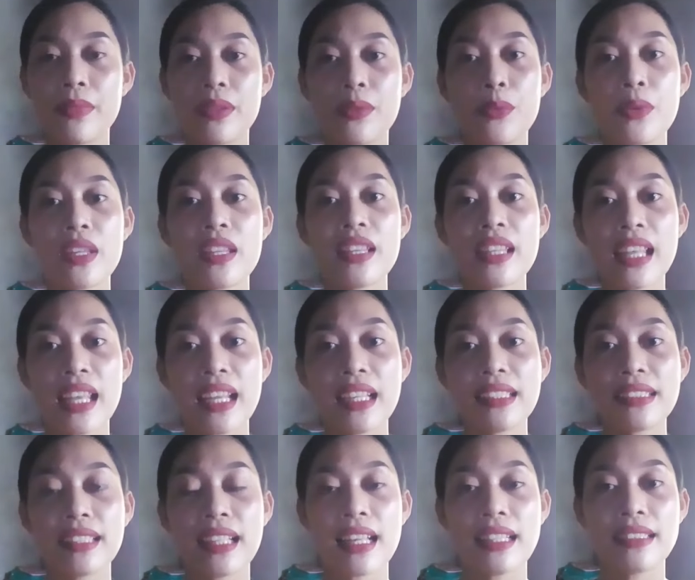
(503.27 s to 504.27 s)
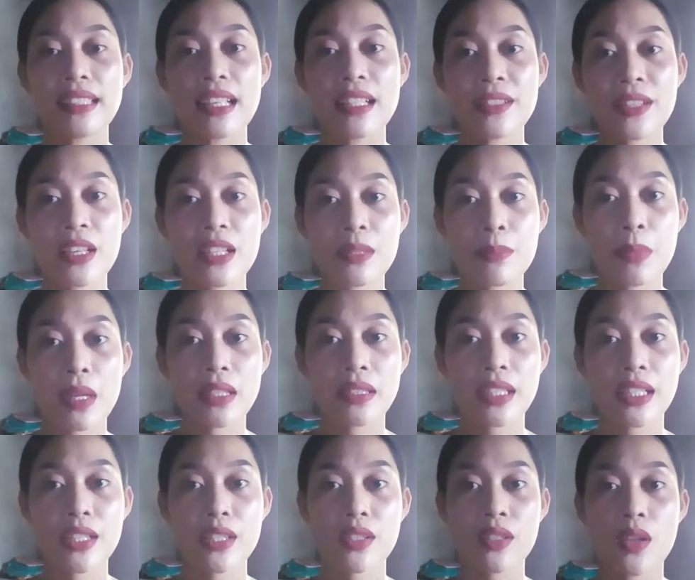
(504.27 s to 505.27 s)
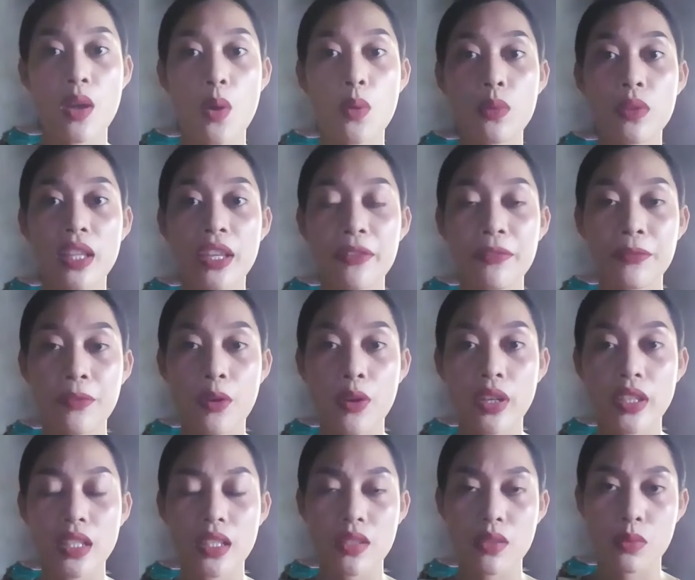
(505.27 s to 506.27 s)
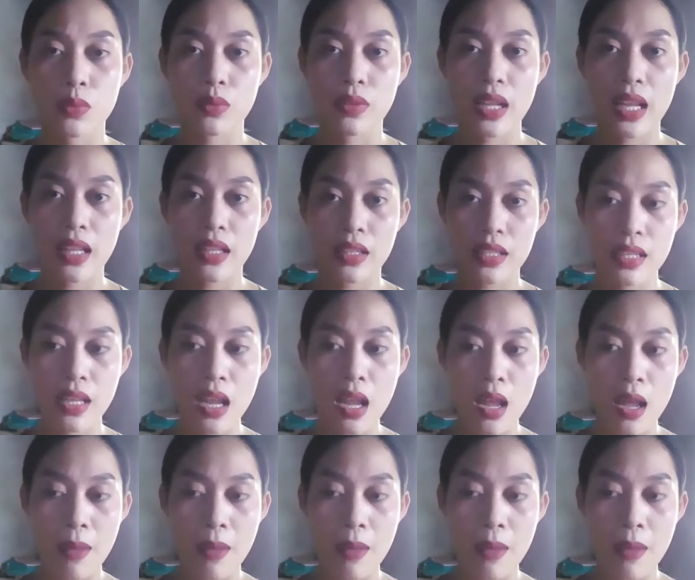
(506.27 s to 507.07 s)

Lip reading: we think that assessment is only for the students,